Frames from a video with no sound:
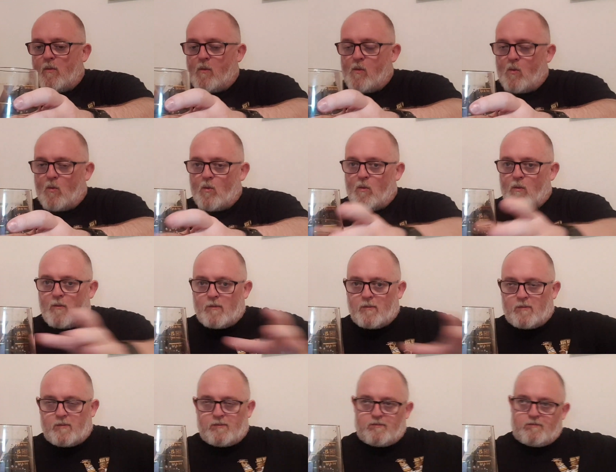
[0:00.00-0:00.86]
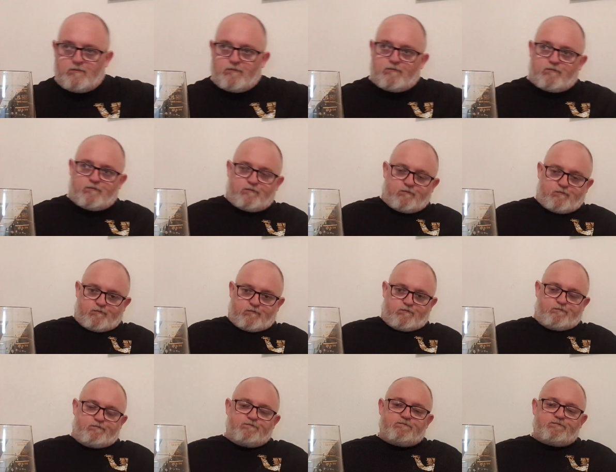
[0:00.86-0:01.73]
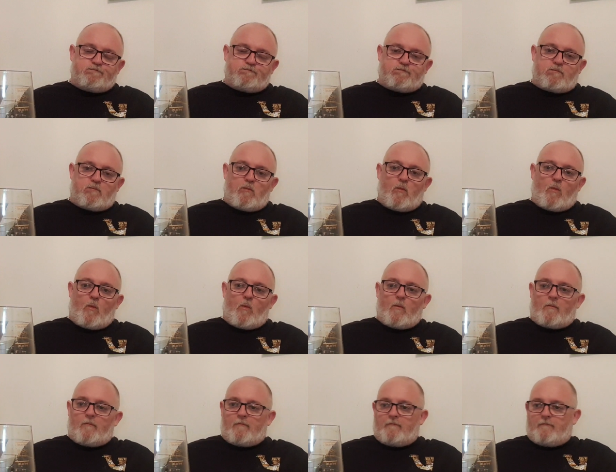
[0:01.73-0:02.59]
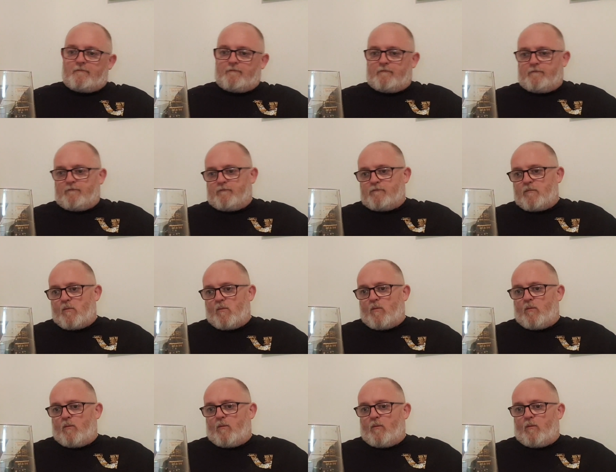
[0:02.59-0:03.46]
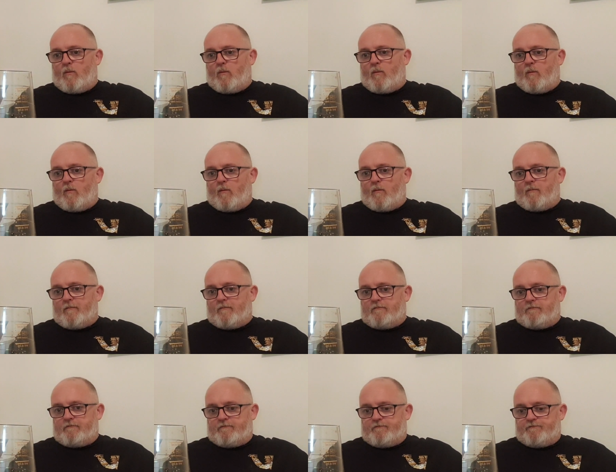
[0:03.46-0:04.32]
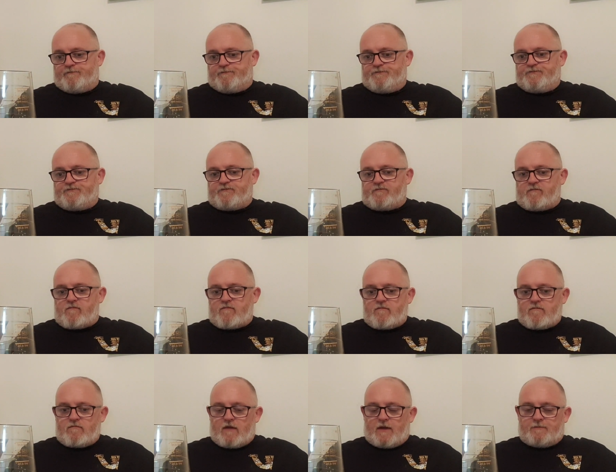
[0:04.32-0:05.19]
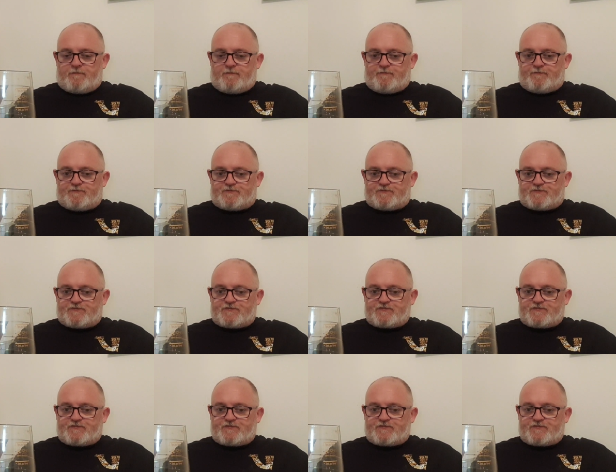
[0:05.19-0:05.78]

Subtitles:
[no speech]